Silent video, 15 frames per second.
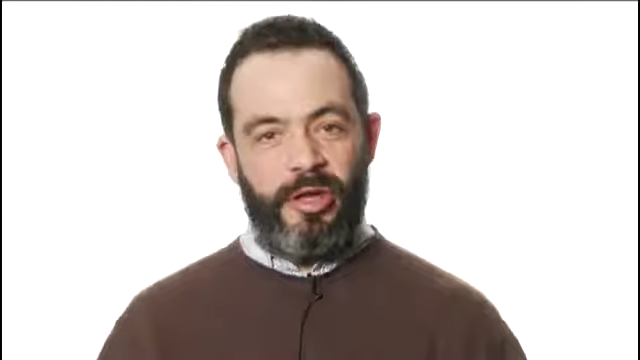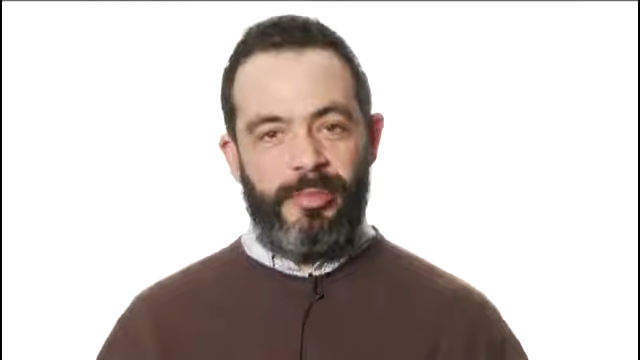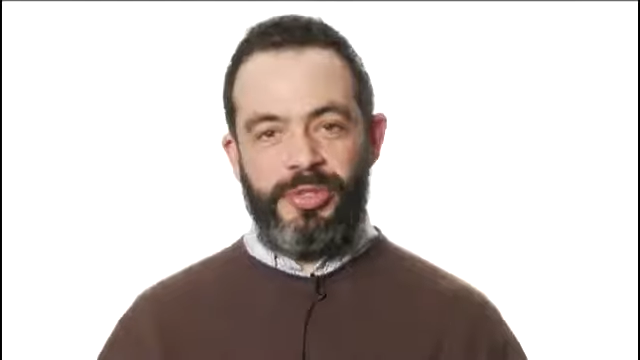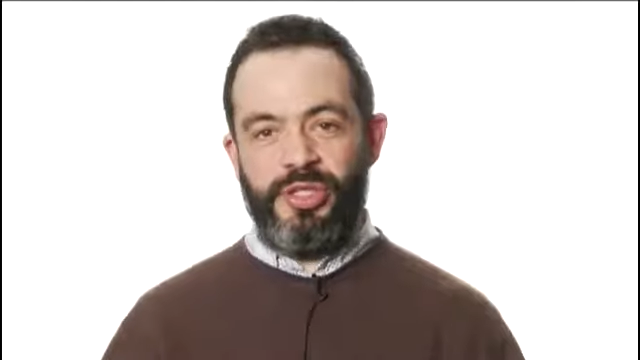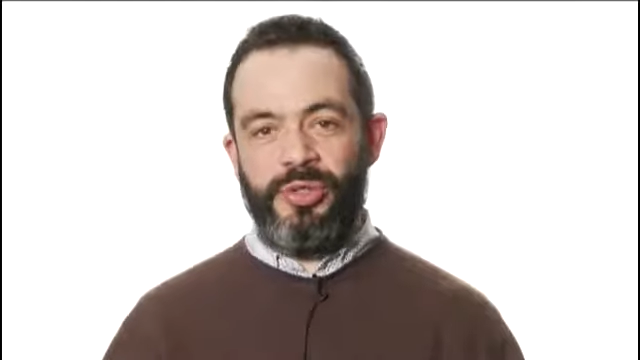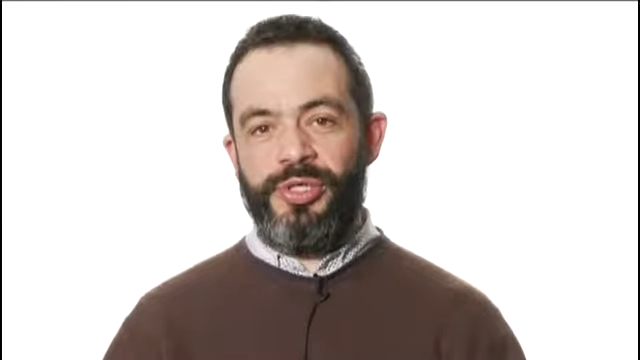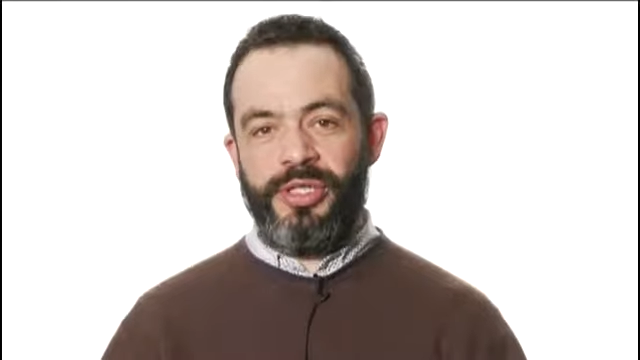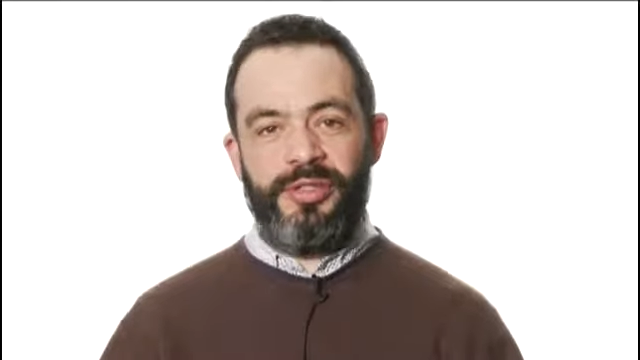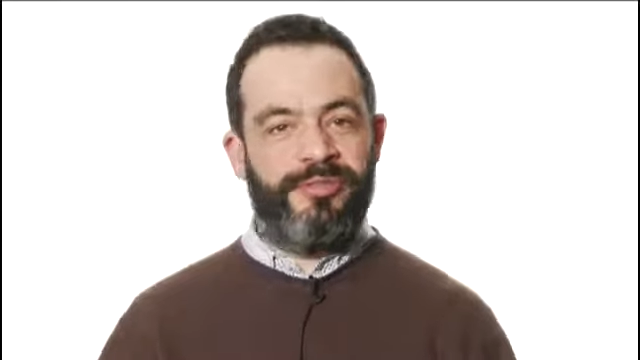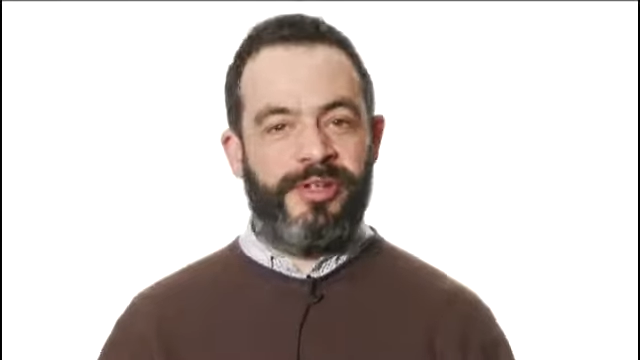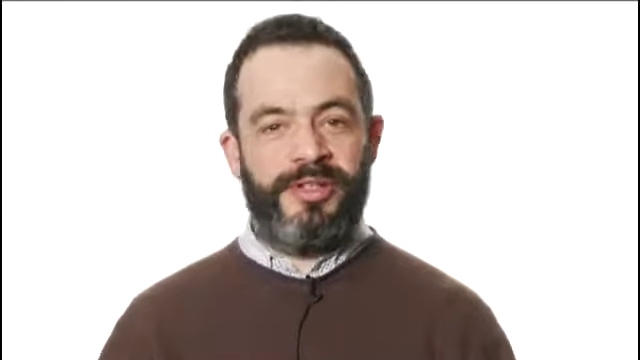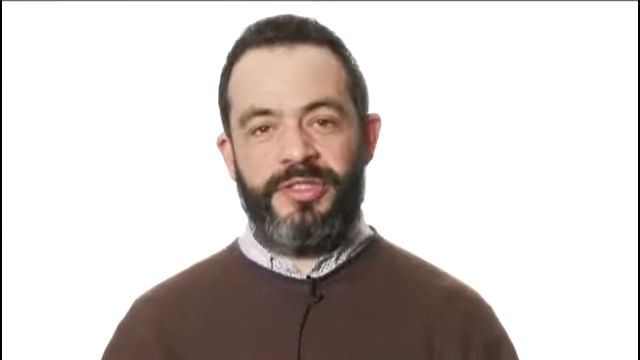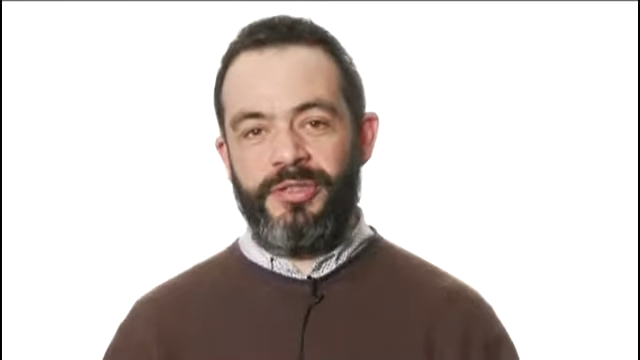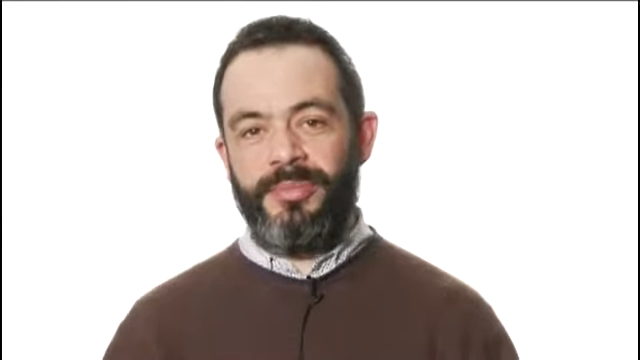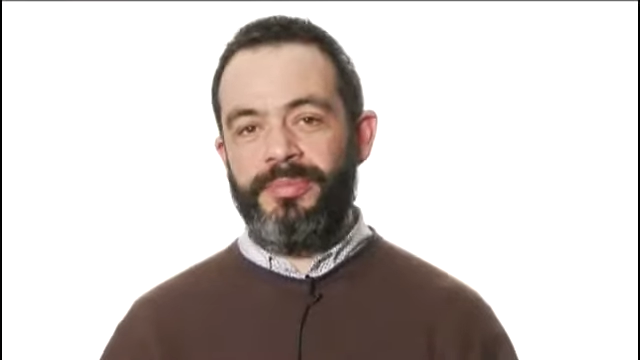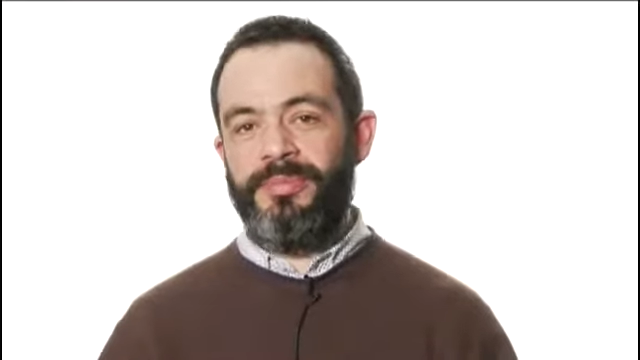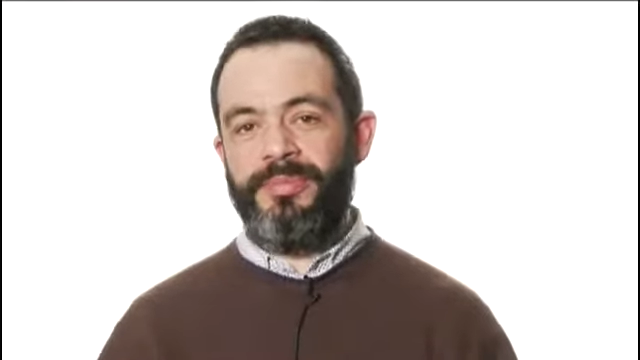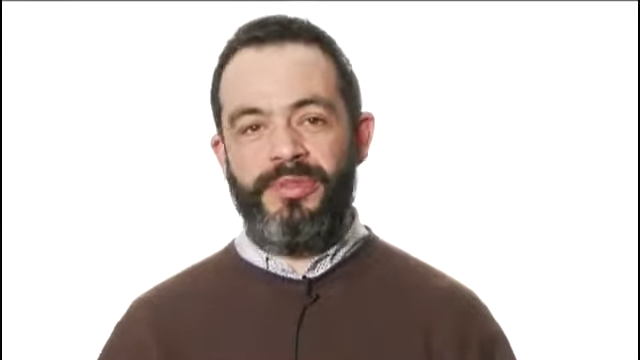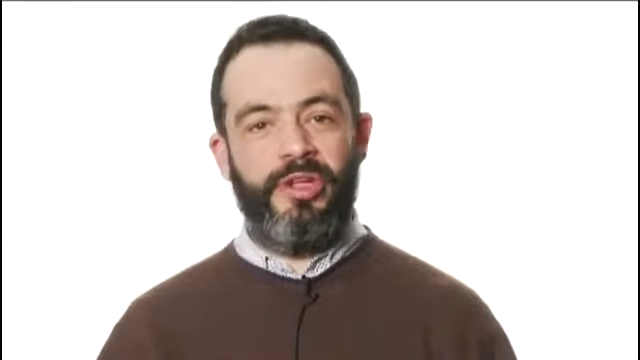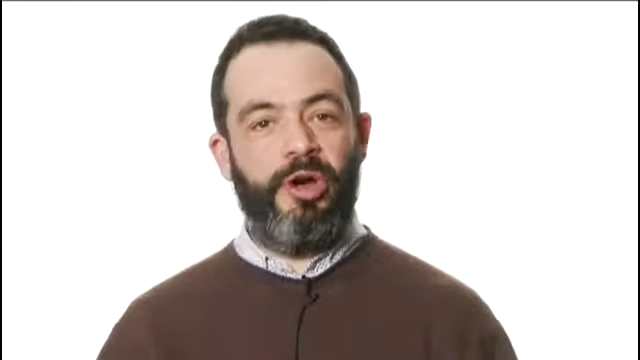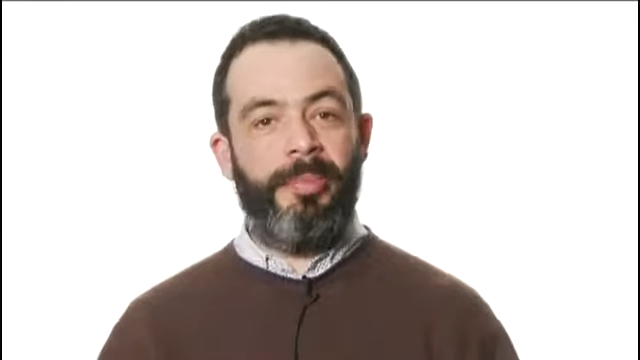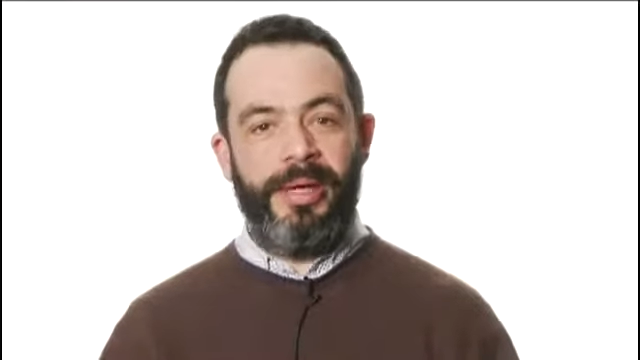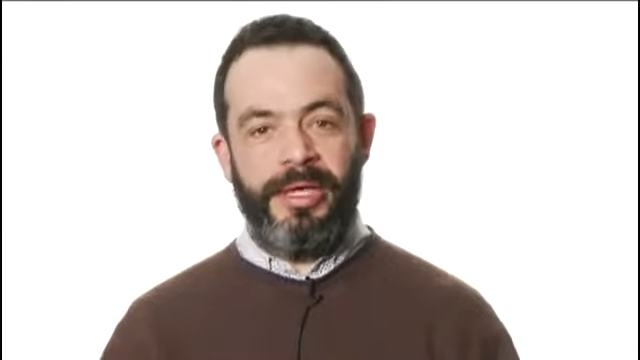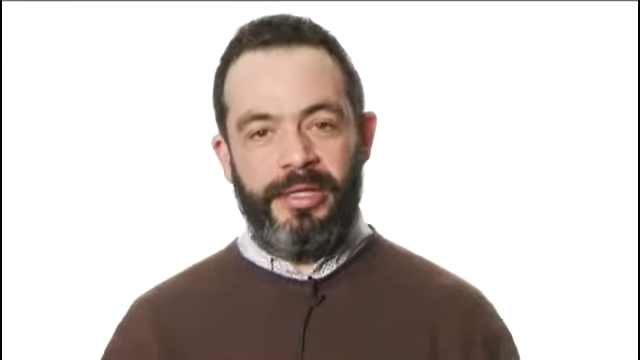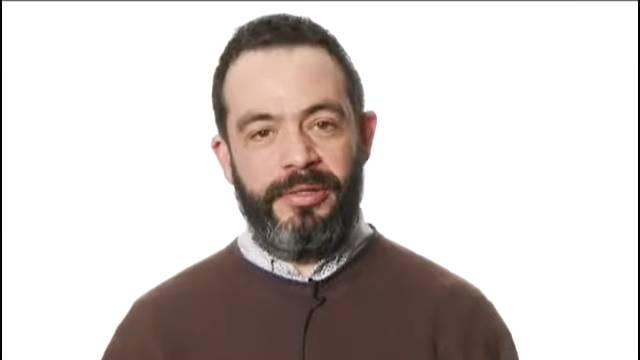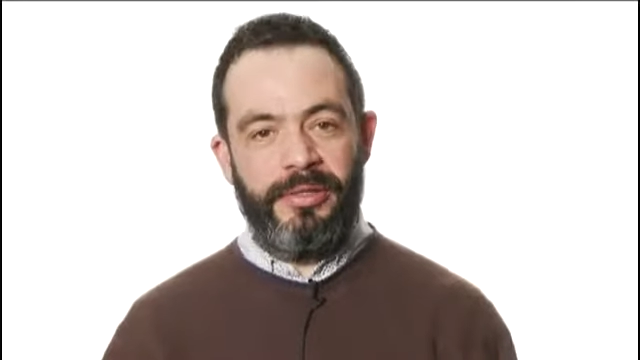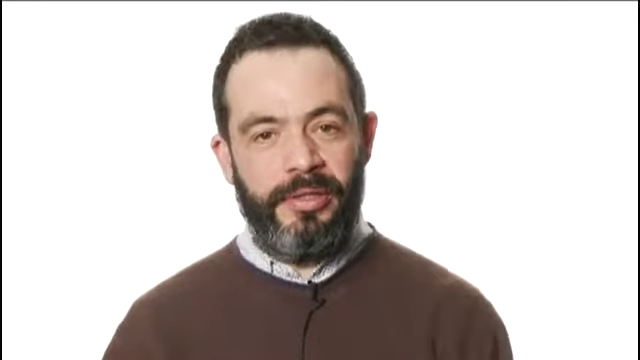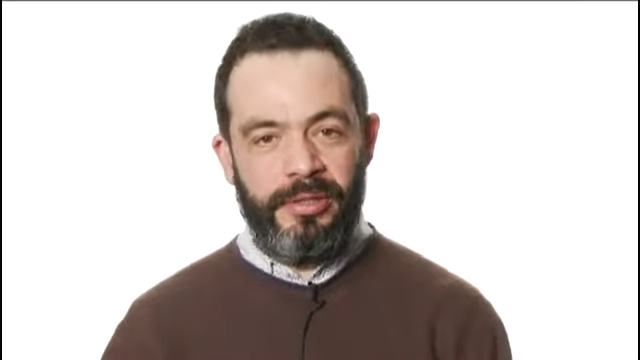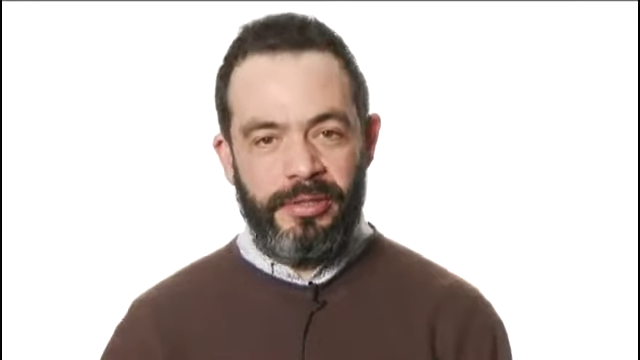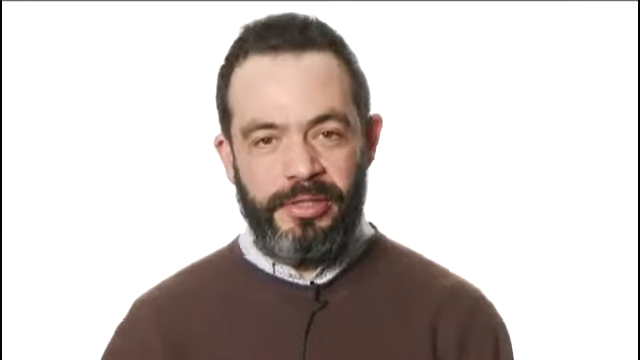I'm sure you could find some knobhead in
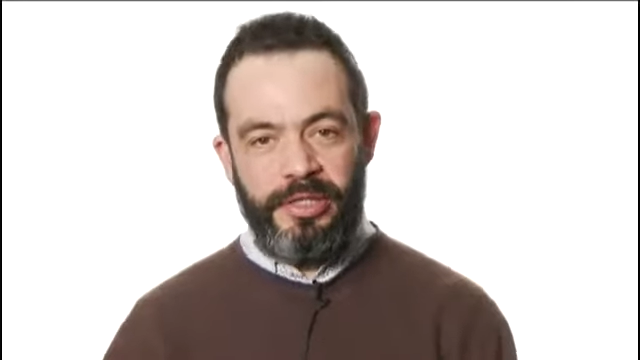the